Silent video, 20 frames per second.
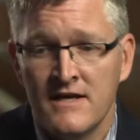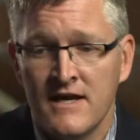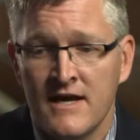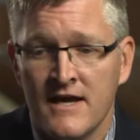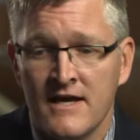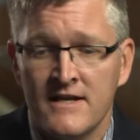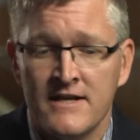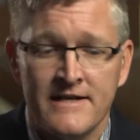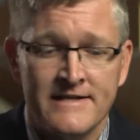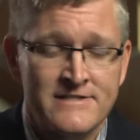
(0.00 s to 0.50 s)

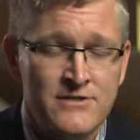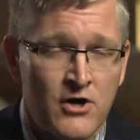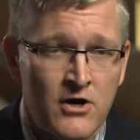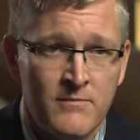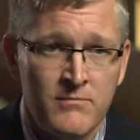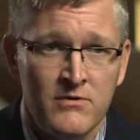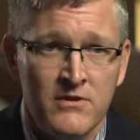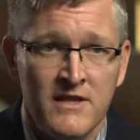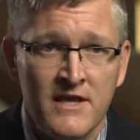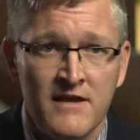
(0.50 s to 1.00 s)
And it's our
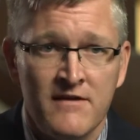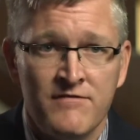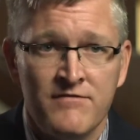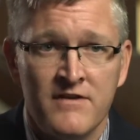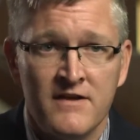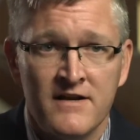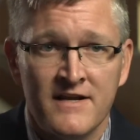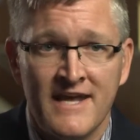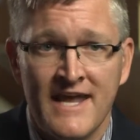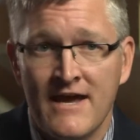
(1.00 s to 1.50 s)
belief
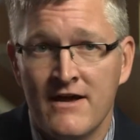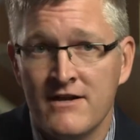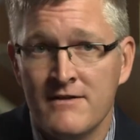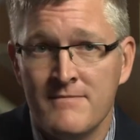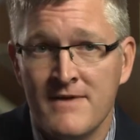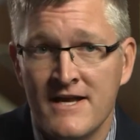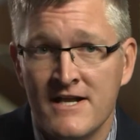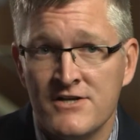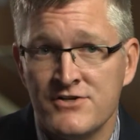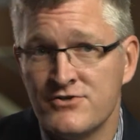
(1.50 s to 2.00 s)
that a county
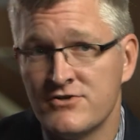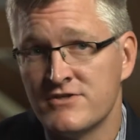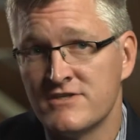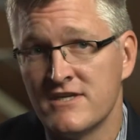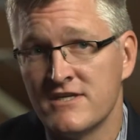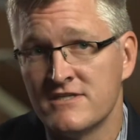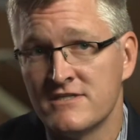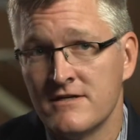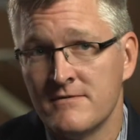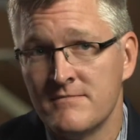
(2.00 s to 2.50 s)
manager
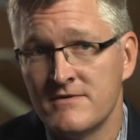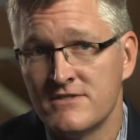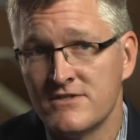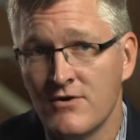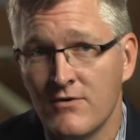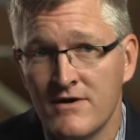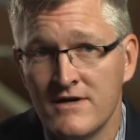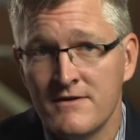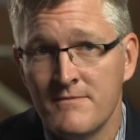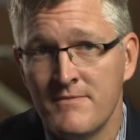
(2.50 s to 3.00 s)
system is
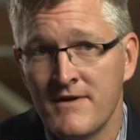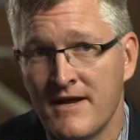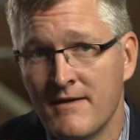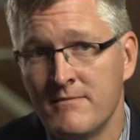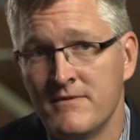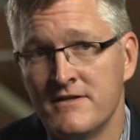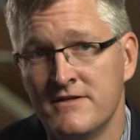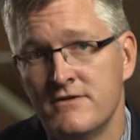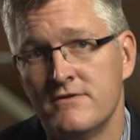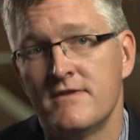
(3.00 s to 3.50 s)
going to be
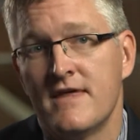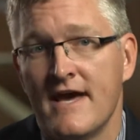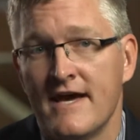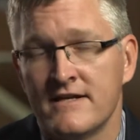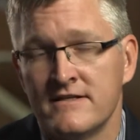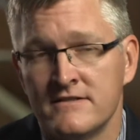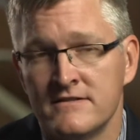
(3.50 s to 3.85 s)
able to do that.